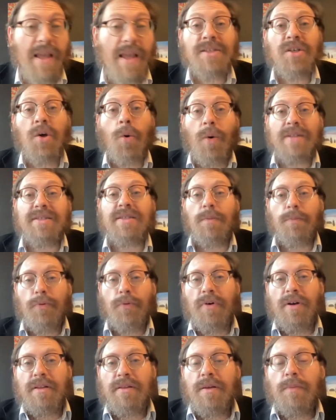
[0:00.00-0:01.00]
So, what's the
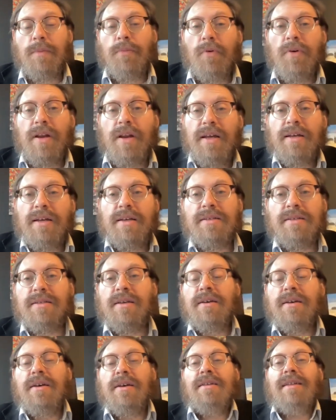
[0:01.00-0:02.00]
point? The point is
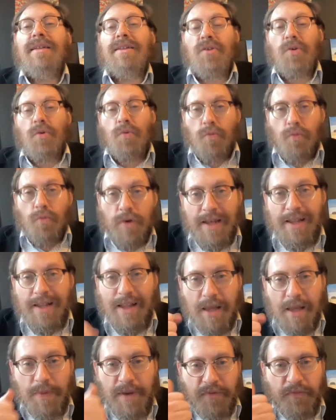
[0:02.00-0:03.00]
that to
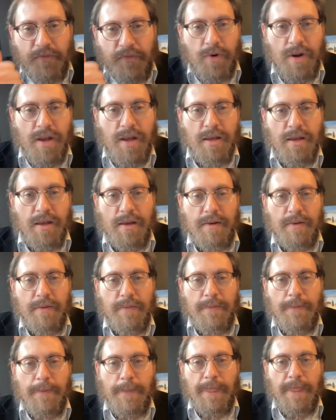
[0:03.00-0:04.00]
really be free,
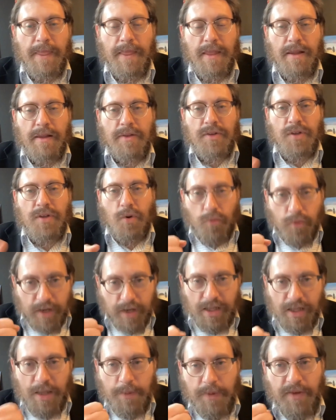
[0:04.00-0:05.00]
to
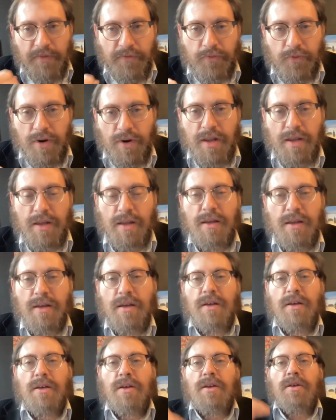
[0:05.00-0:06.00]
really be free,
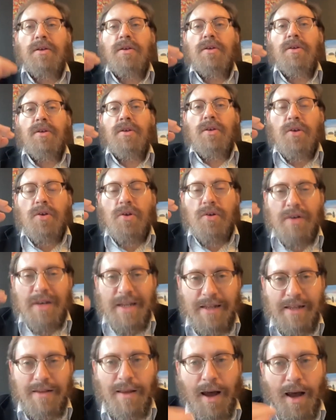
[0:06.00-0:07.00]
you
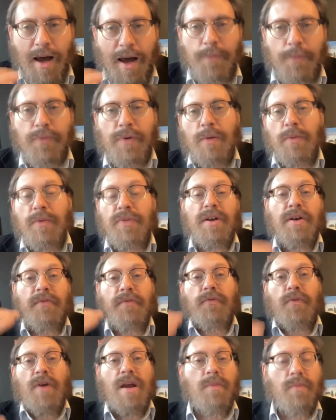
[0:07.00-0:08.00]
need to operate within a
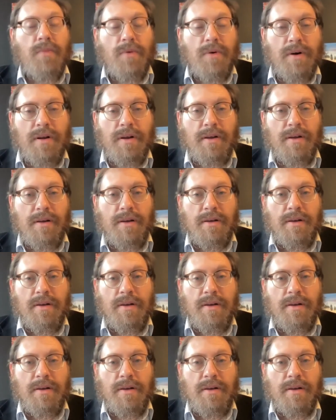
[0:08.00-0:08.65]
framework.